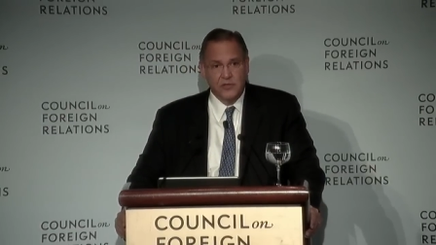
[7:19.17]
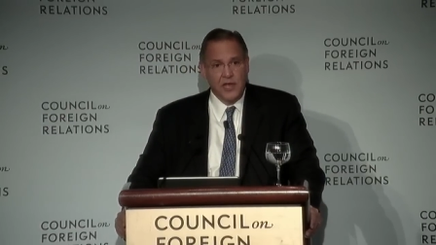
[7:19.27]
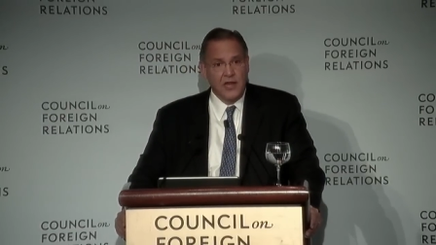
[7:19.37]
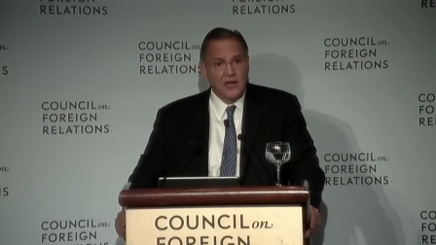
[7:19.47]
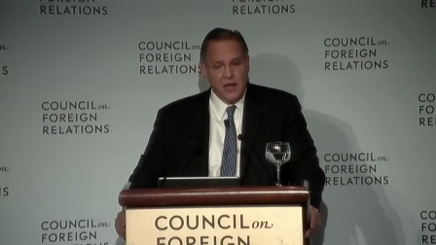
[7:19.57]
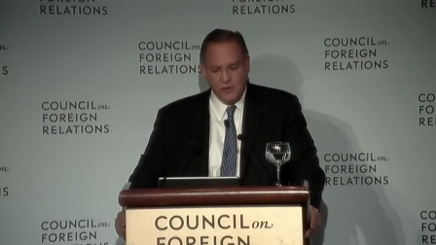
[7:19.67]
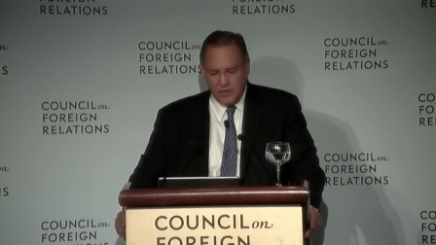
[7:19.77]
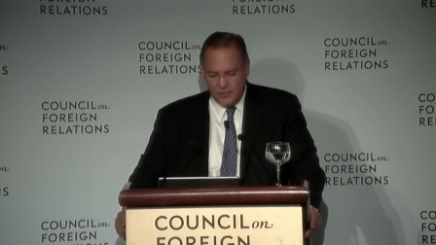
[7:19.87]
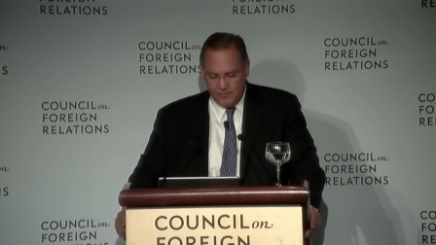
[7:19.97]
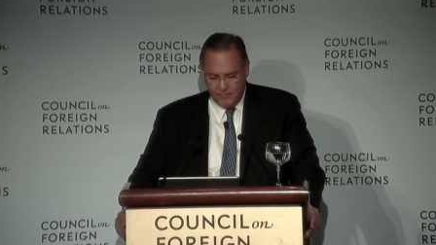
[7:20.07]
and
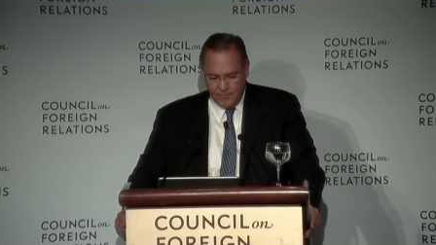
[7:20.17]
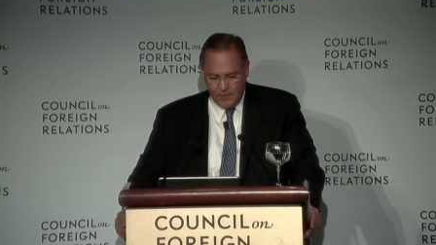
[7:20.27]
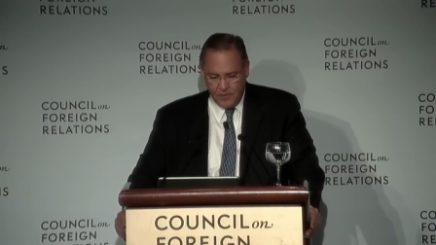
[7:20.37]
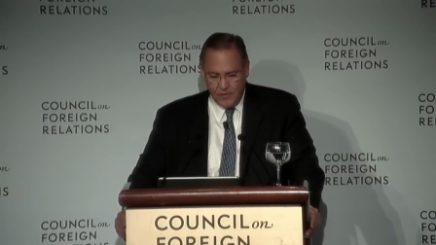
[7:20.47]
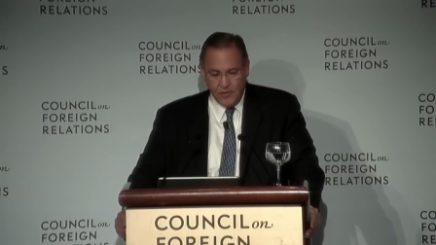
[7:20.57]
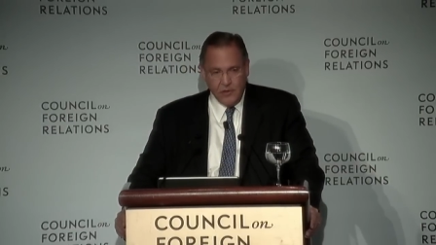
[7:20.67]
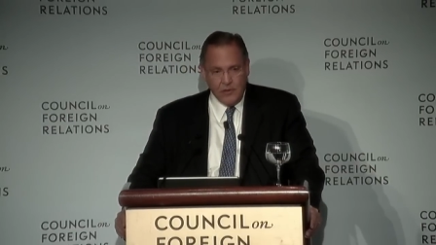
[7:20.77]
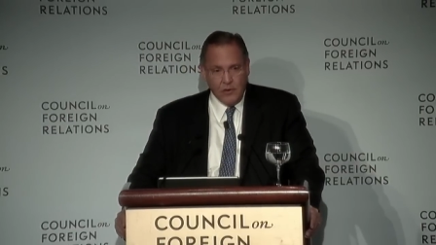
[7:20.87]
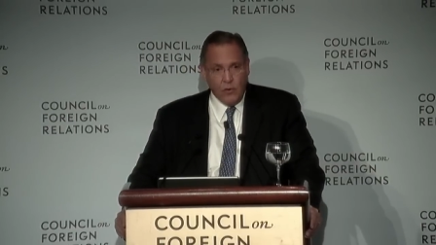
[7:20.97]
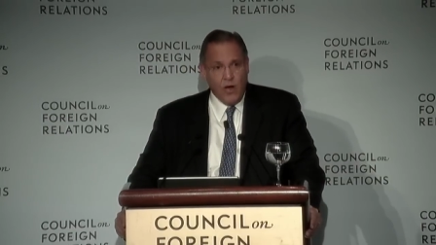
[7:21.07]
counting.
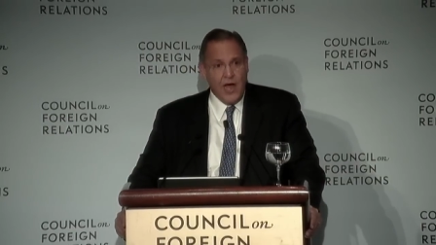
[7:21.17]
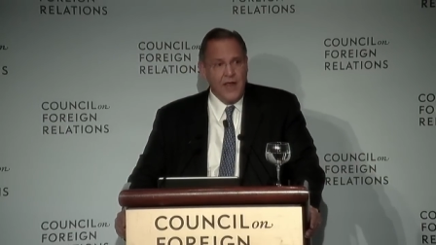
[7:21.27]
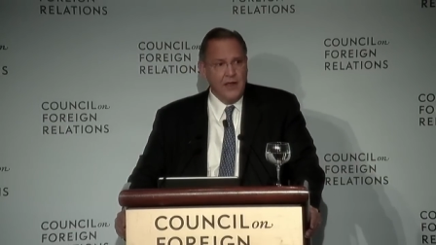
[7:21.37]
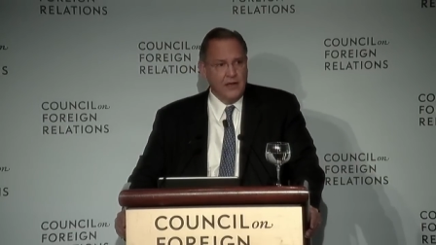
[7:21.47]
Why?